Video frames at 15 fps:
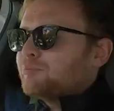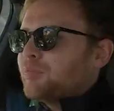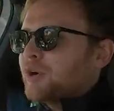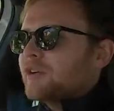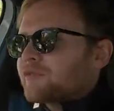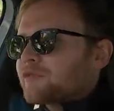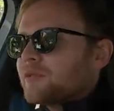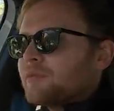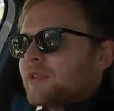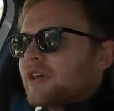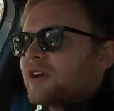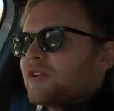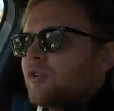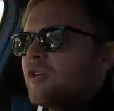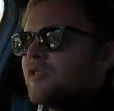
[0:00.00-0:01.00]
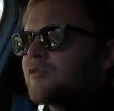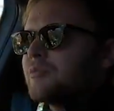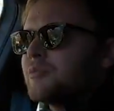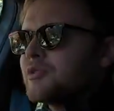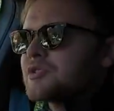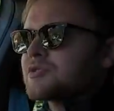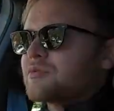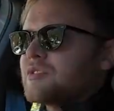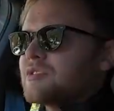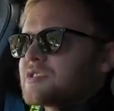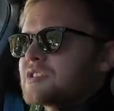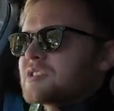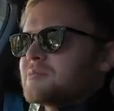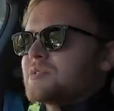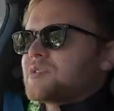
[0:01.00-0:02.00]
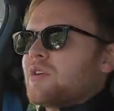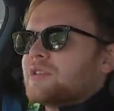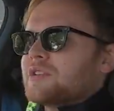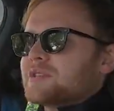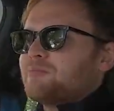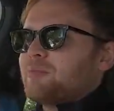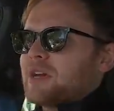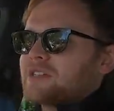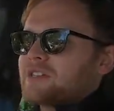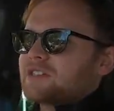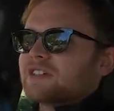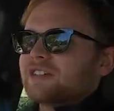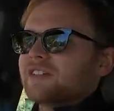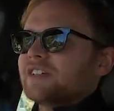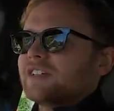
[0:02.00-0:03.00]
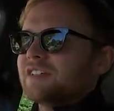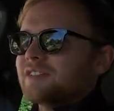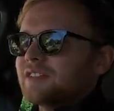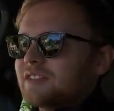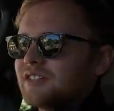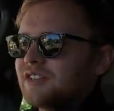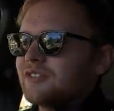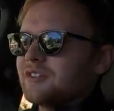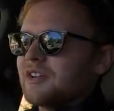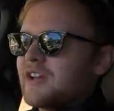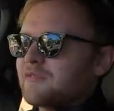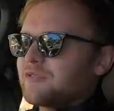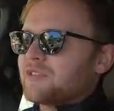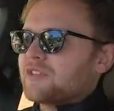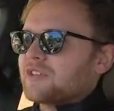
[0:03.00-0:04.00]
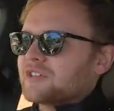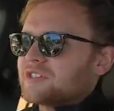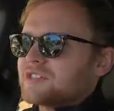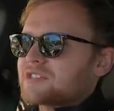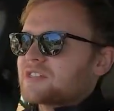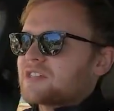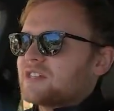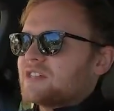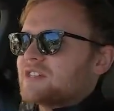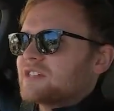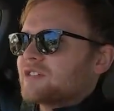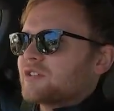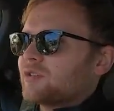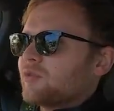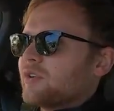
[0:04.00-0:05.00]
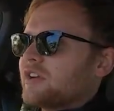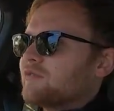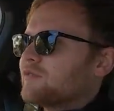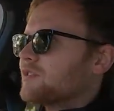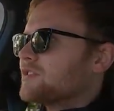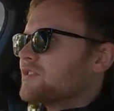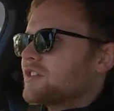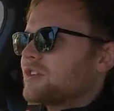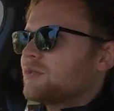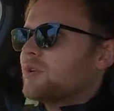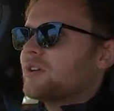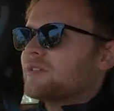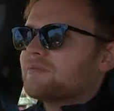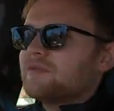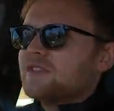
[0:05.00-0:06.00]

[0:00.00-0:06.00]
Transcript: But from there on, from those criticisms on, it's basically, everything is in the green for the Tiguan.